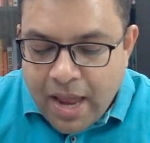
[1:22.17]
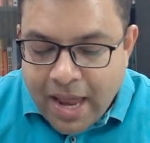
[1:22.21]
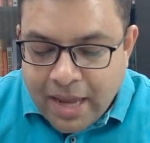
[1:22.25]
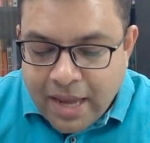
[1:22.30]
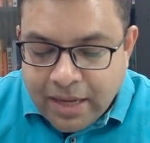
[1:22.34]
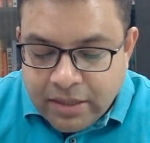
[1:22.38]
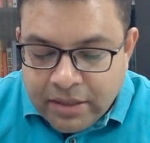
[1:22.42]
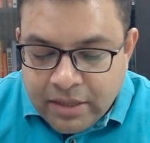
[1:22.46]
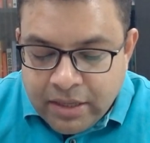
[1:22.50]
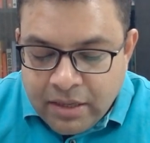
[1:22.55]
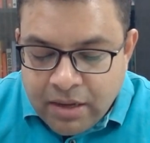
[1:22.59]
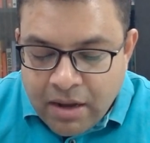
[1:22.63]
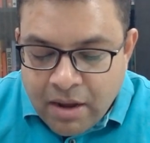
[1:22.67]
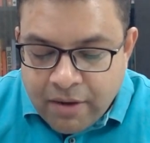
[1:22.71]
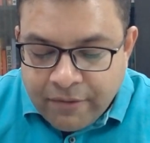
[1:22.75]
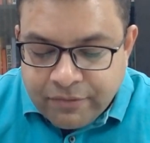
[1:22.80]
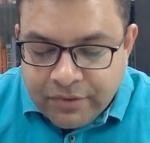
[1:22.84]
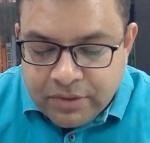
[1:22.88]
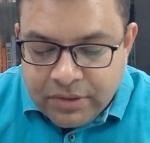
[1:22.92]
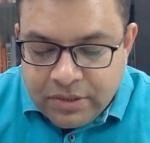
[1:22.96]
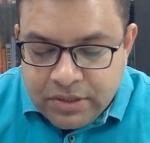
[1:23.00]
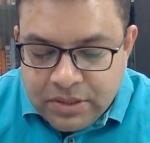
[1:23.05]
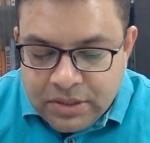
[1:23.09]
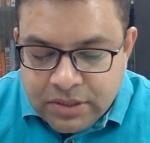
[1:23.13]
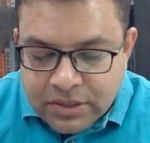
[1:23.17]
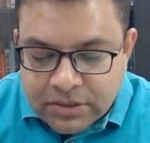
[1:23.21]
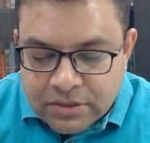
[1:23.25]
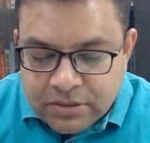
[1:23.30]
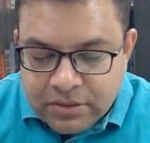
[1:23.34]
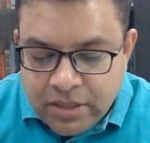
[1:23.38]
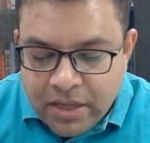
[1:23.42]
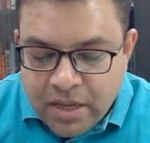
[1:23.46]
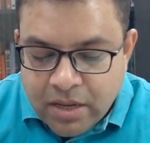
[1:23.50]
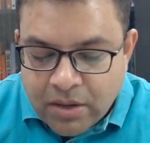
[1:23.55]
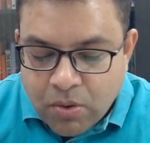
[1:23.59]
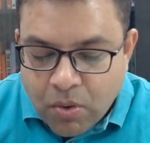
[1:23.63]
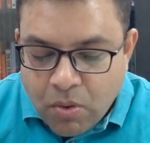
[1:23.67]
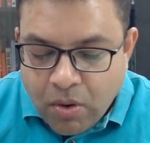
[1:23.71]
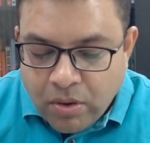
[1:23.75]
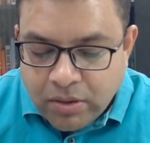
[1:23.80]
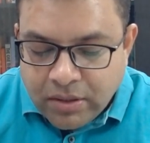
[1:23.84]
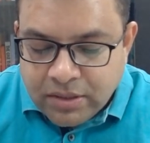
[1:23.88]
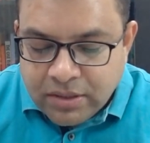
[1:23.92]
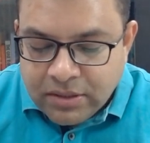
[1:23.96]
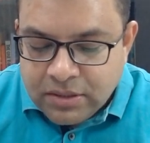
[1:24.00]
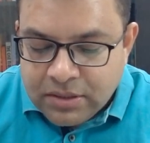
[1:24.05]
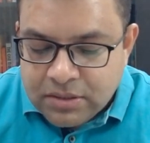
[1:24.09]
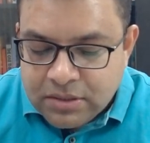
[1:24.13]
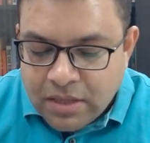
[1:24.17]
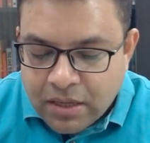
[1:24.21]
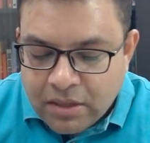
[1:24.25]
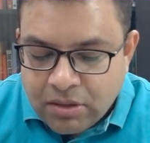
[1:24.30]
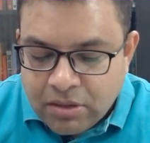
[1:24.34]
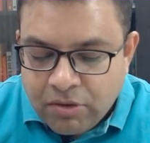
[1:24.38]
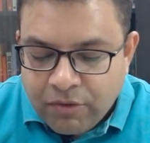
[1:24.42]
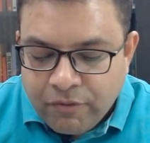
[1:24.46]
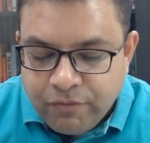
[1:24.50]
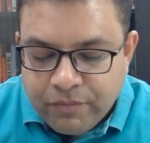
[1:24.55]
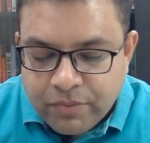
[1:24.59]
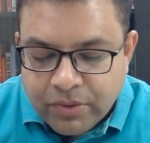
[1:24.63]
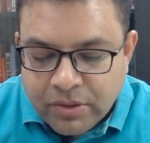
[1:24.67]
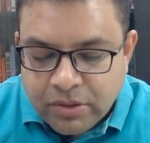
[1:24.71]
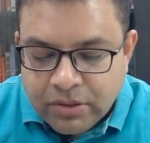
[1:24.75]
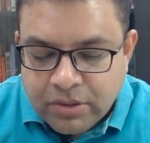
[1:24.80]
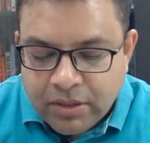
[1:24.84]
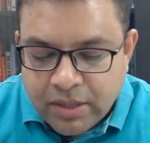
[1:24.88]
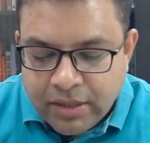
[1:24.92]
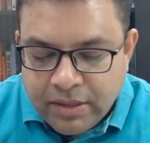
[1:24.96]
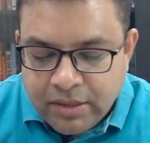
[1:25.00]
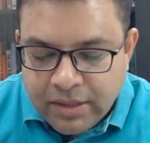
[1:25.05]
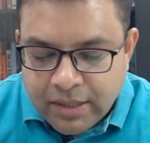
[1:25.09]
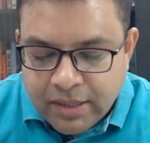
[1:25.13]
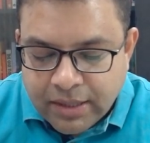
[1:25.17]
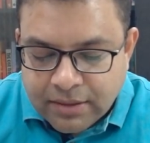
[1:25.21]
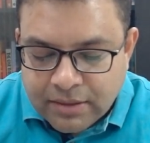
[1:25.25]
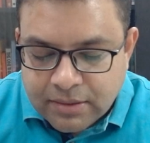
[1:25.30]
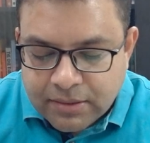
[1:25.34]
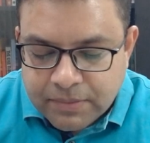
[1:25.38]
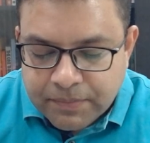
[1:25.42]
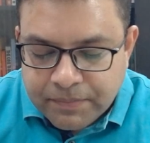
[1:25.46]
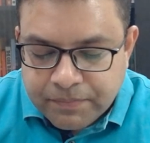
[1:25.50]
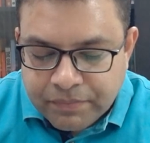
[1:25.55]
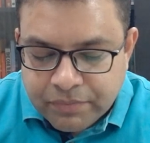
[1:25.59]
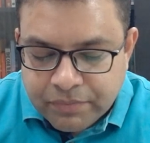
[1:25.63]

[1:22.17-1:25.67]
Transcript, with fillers: hankering after these they are caught in the cycle of birth and death